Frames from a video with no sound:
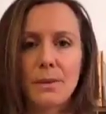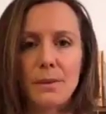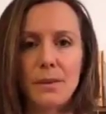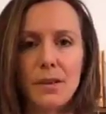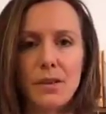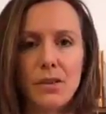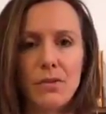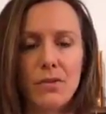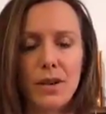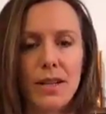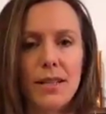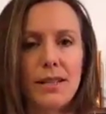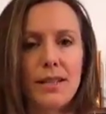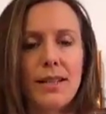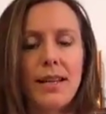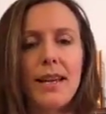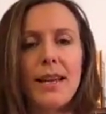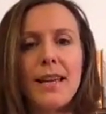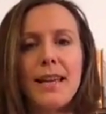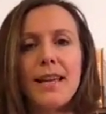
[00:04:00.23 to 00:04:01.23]
when we're stressed,
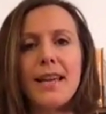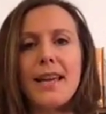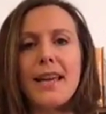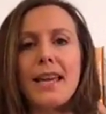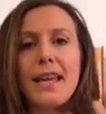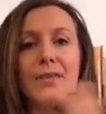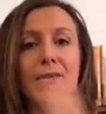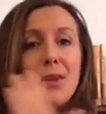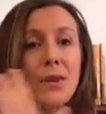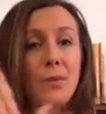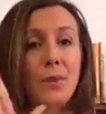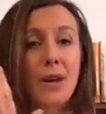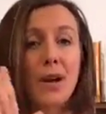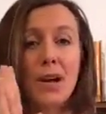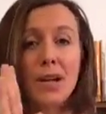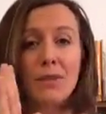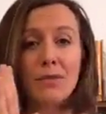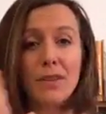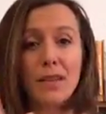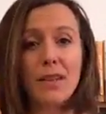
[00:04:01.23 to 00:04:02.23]
even though we're
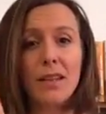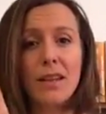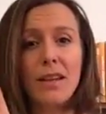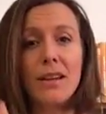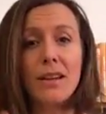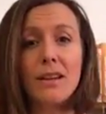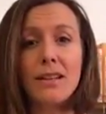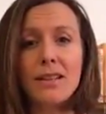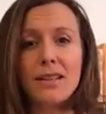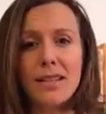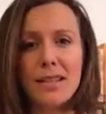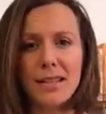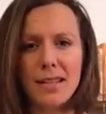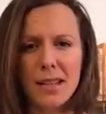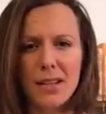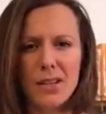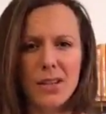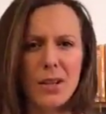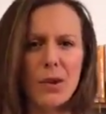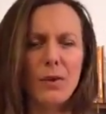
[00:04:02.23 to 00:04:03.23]
kind of alert, it's
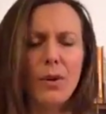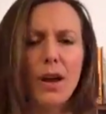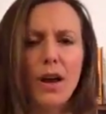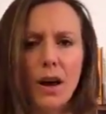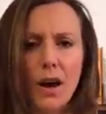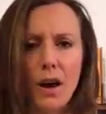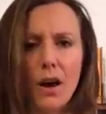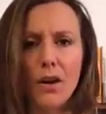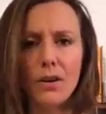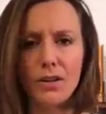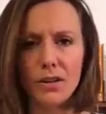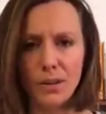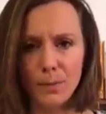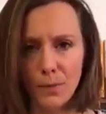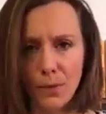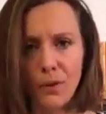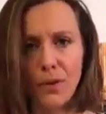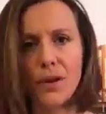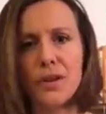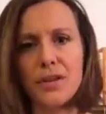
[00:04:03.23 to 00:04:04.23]
actually quite hard to
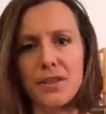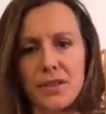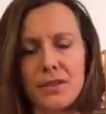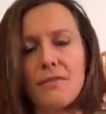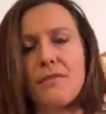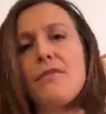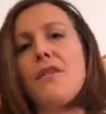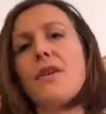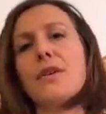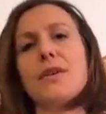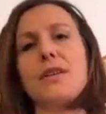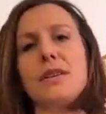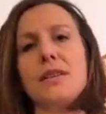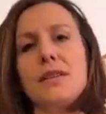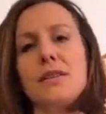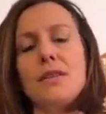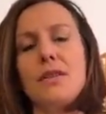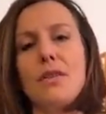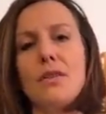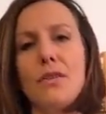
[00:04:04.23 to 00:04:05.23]
process and
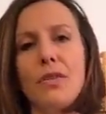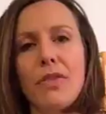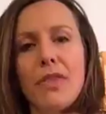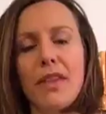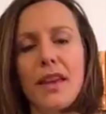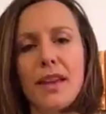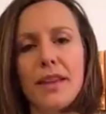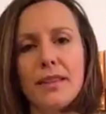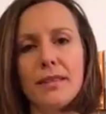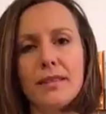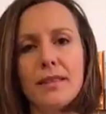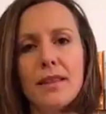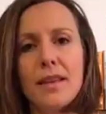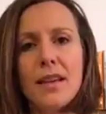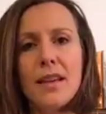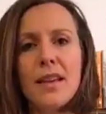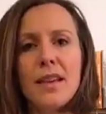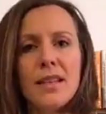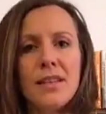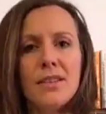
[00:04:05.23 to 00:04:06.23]
focus on things.
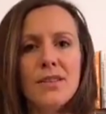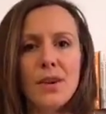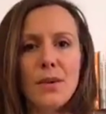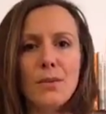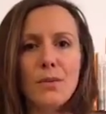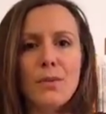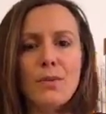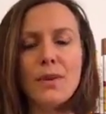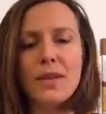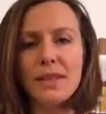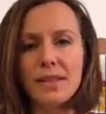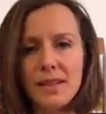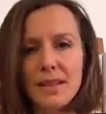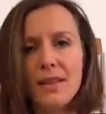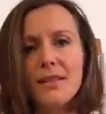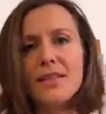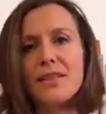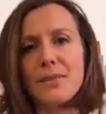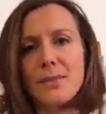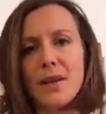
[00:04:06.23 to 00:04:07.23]
So we
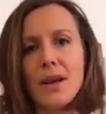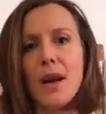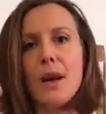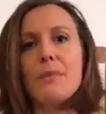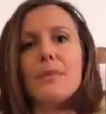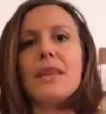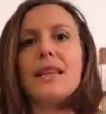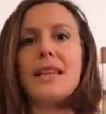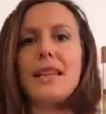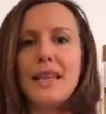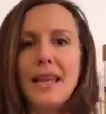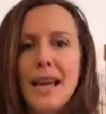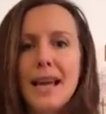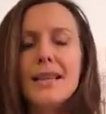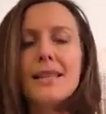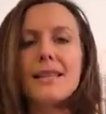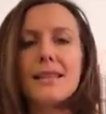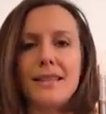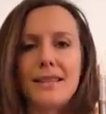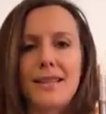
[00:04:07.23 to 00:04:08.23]
start to become
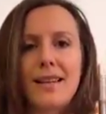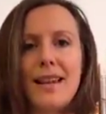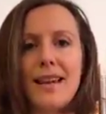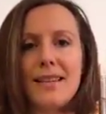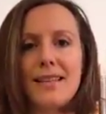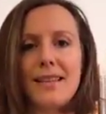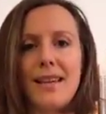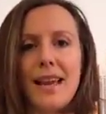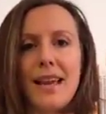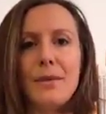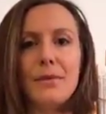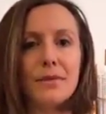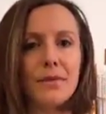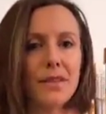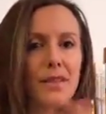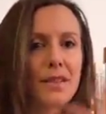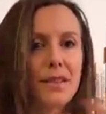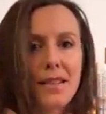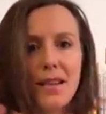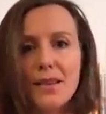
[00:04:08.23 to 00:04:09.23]
less and less able
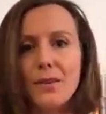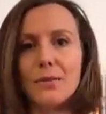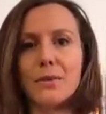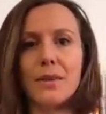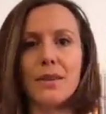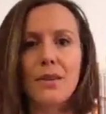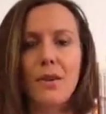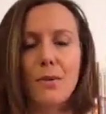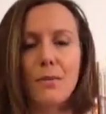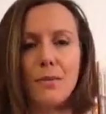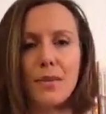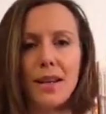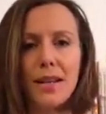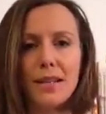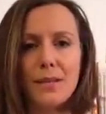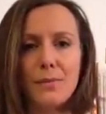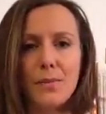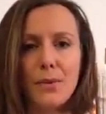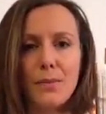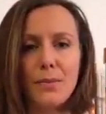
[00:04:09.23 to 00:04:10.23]
to deal with
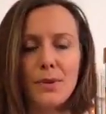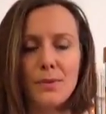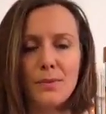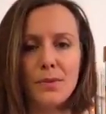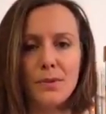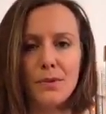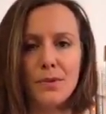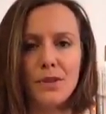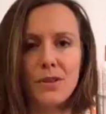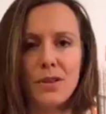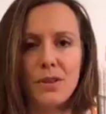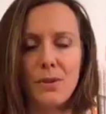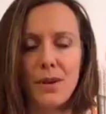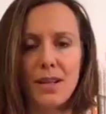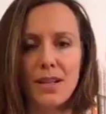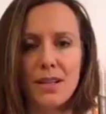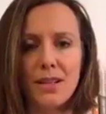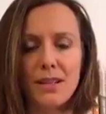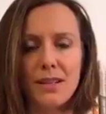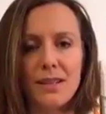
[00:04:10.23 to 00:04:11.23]
complex problems or
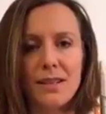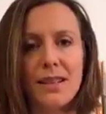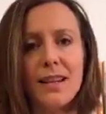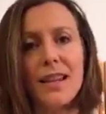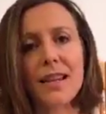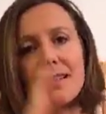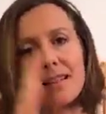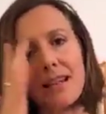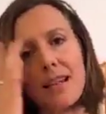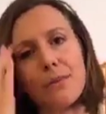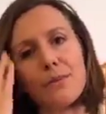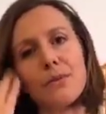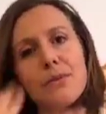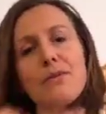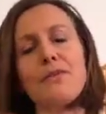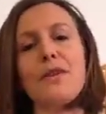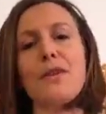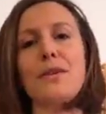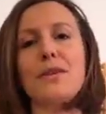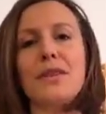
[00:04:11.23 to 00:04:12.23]
situations and less able to
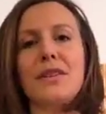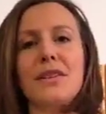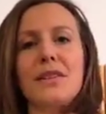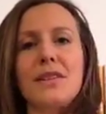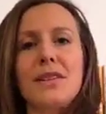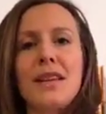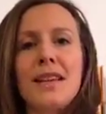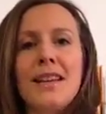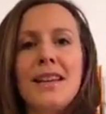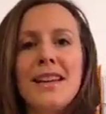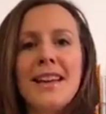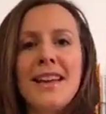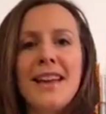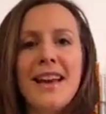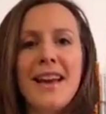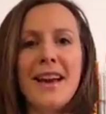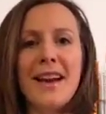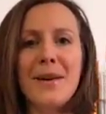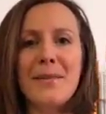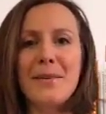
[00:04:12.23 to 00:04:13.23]
focus.
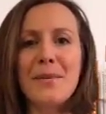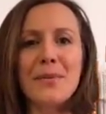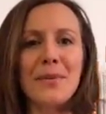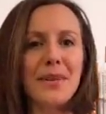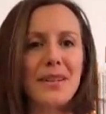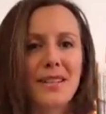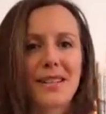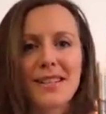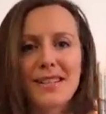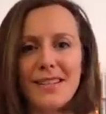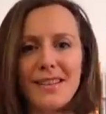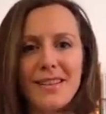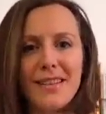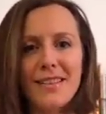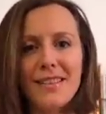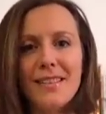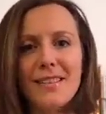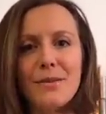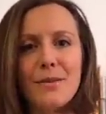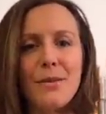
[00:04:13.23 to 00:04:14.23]
I remember when I
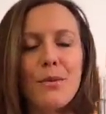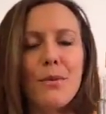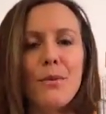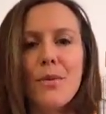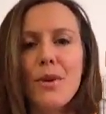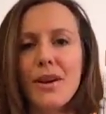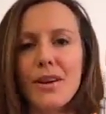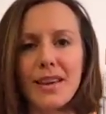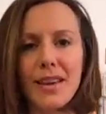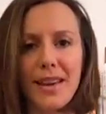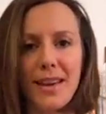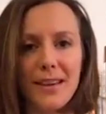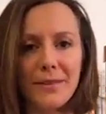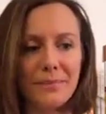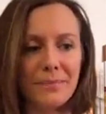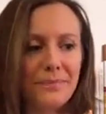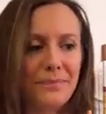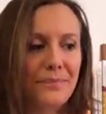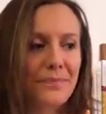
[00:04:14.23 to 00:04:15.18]
started working,